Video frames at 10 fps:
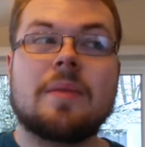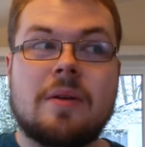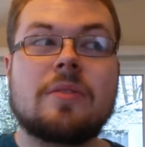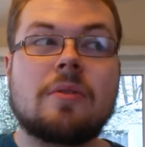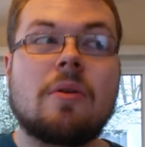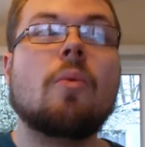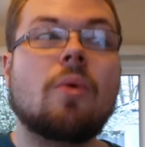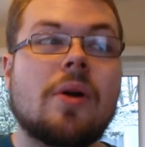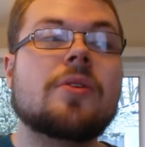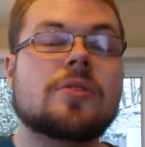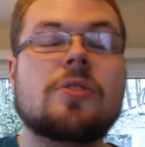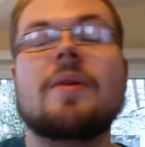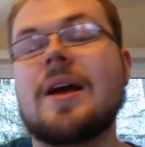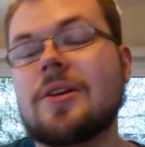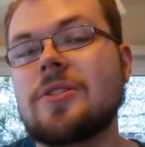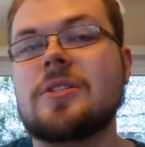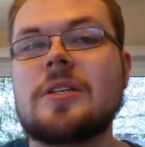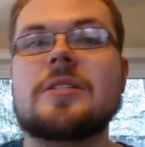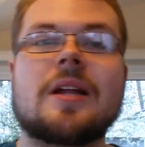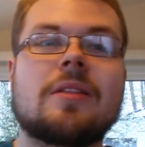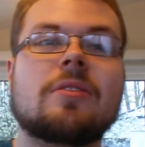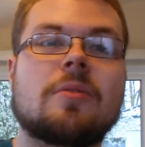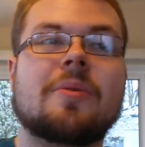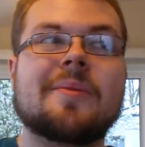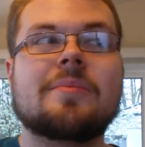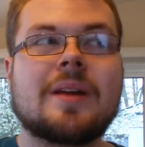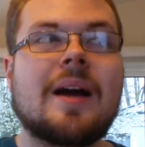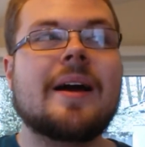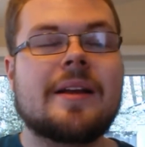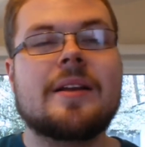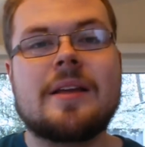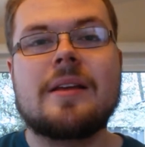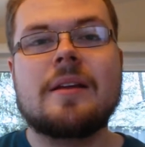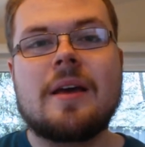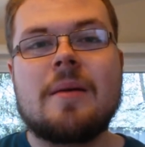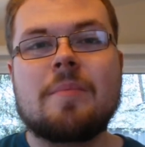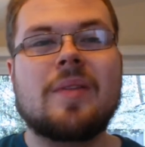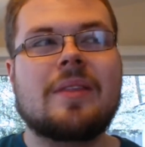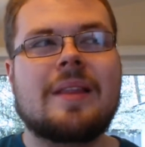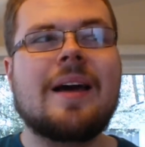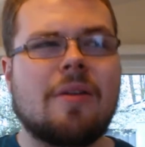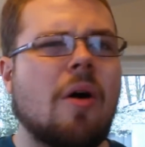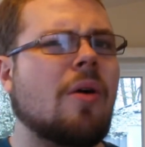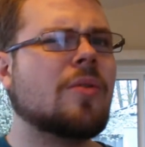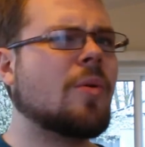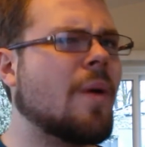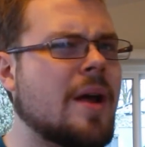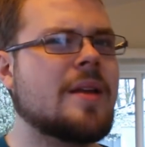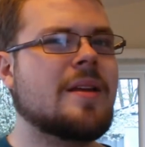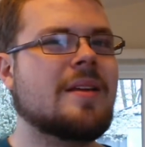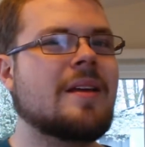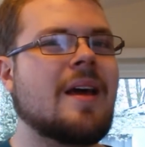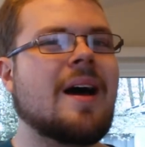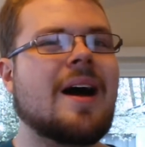There are one or two action scenes that I thought were kind of neat, but not all the way neat.